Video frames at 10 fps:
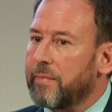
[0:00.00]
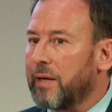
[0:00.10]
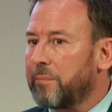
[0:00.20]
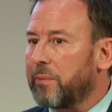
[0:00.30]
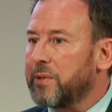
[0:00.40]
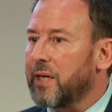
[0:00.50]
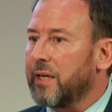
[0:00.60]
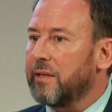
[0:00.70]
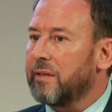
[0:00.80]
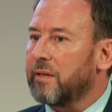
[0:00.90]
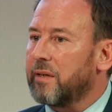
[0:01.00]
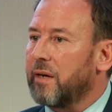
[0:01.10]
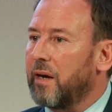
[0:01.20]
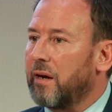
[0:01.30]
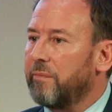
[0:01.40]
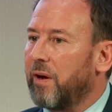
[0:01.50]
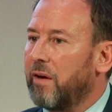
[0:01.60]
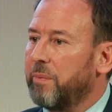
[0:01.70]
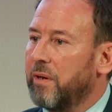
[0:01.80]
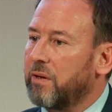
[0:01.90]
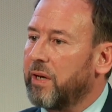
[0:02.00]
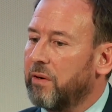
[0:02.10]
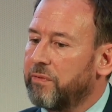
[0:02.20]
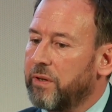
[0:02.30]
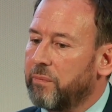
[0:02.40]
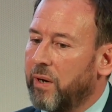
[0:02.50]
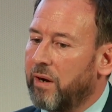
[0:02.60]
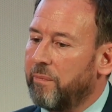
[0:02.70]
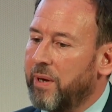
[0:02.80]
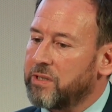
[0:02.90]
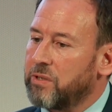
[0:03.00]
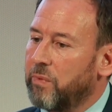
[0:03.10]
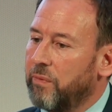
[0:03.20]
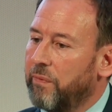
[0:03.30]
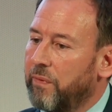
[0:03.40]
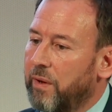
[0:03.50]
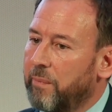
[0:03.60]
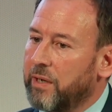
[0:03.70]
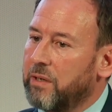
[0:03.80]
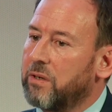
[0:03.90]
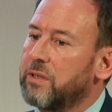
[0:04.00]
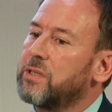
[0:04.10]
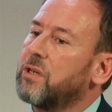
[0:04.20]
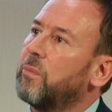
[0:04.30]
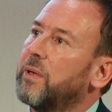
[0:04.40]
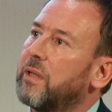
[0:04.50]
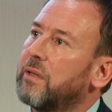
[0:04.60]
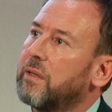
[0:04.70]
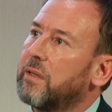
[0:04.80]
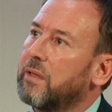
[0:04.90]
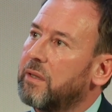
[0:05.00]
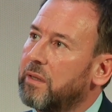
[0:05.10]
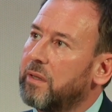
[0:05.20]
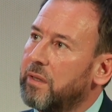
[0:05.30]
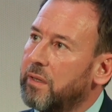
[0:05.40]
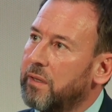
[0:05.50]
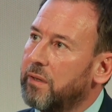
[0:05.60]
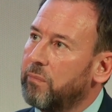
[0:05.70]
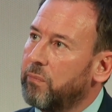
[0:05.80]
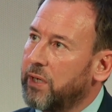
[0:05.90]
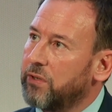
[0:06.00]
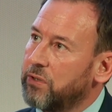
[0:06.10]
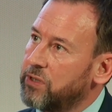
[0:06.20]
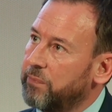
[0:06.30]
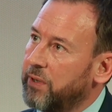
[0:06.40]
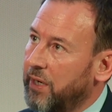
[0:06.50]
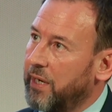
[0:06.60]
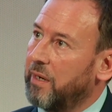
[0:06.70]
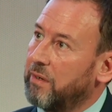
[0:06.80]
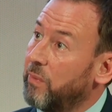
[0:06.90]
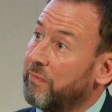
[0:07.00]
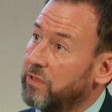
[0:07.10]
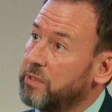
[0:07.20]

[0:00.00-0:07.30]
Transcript: I'd probably say I've been lucky enough that when I've met someone and my gut has told me that we could do something here, whoever mm-hmm.